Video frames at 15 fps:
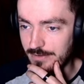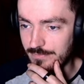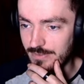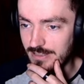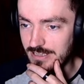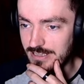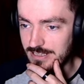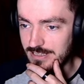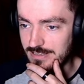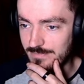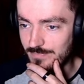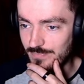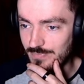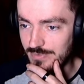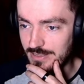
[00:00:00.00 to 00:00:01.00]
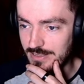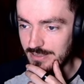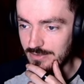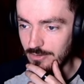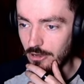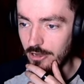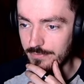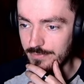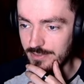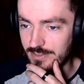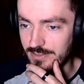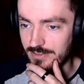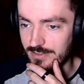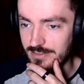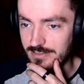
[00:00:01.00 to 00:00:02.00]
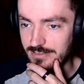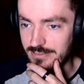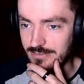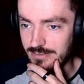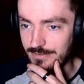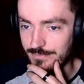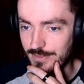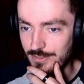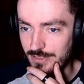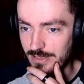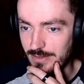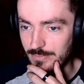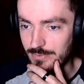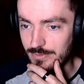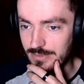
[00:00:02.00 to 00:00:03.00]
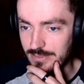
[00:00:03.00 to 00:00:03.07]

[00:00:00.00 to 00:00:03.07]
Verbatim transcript: of the officers of the ship.